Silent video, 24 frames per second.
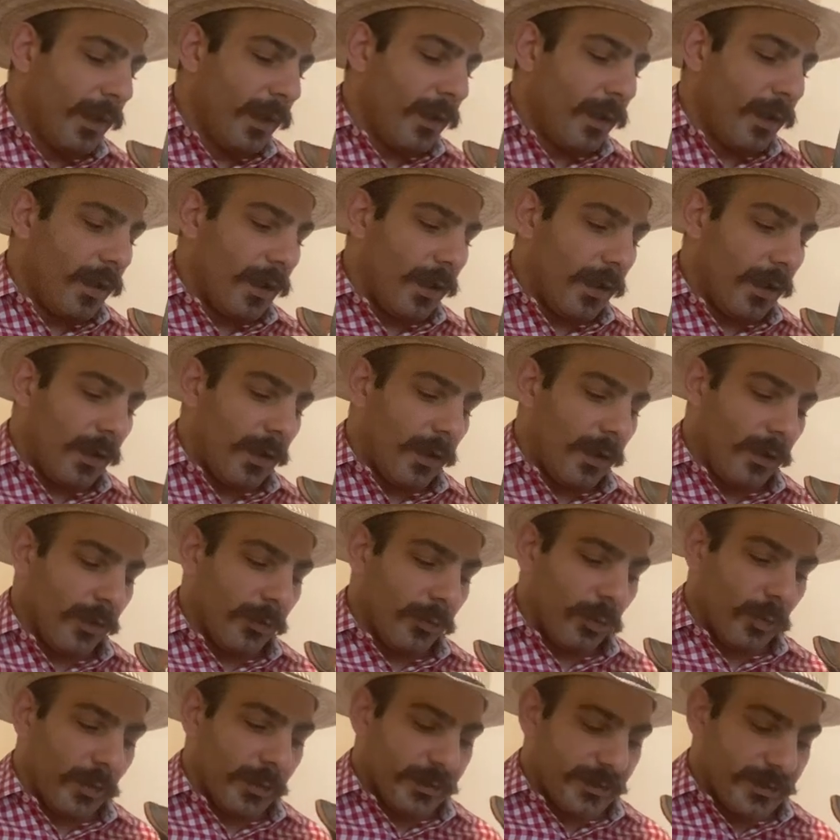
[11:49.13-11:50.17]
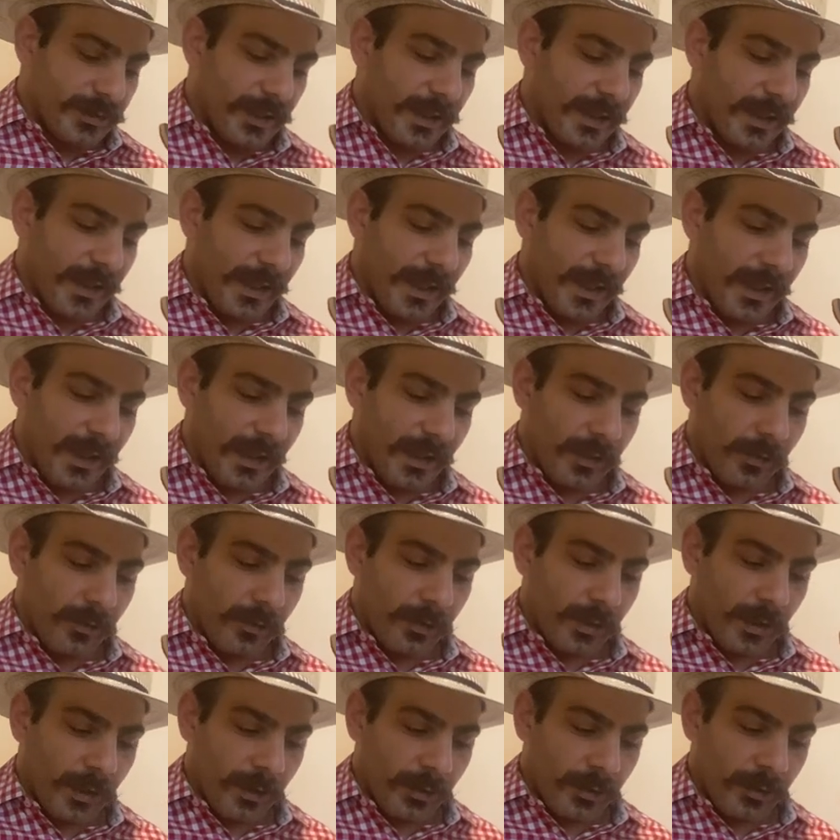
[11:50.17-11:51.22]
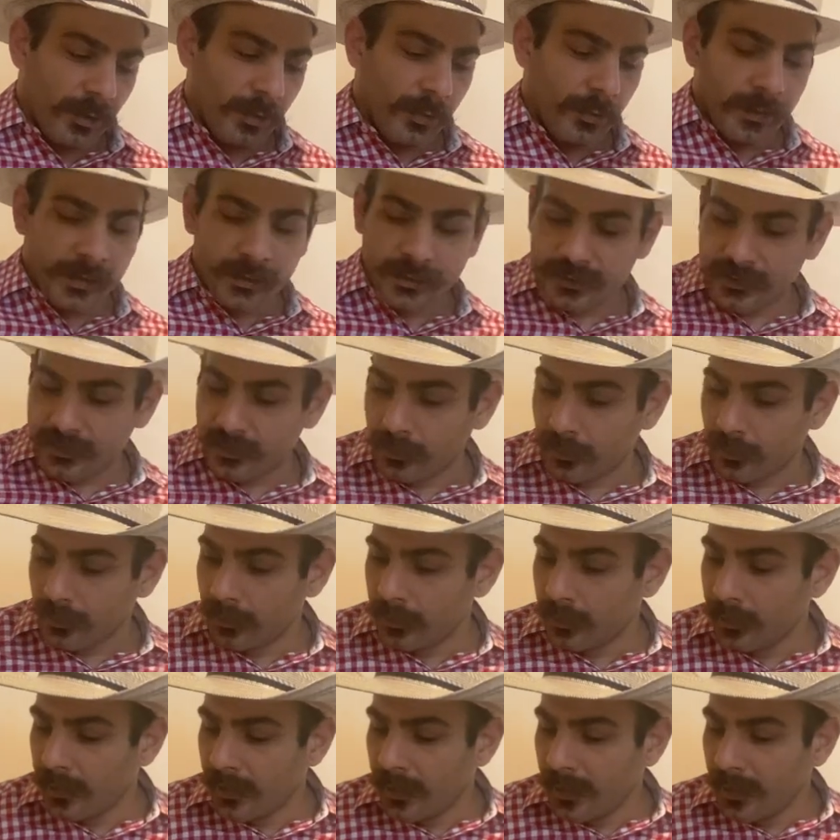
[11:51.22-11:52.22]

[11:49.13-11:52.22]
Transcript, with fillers: on one side I had no insole